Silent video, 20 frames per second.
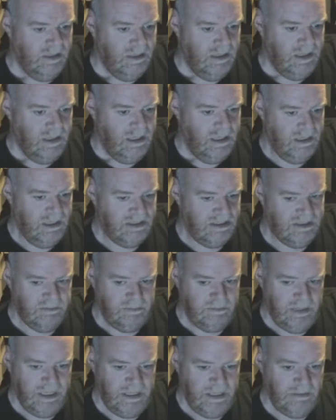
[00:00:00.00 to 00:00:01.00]
Alison
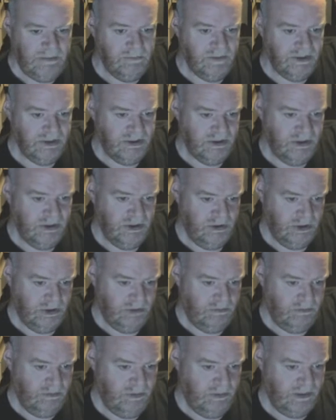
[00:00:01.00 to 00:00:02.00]
Payne was in touch
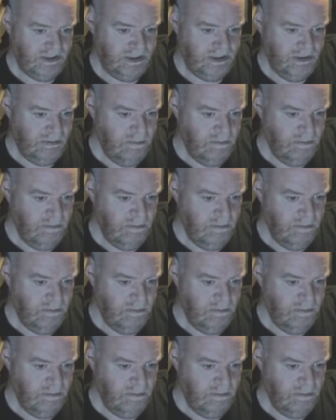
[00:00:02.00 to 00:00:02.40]
3 weeks ago.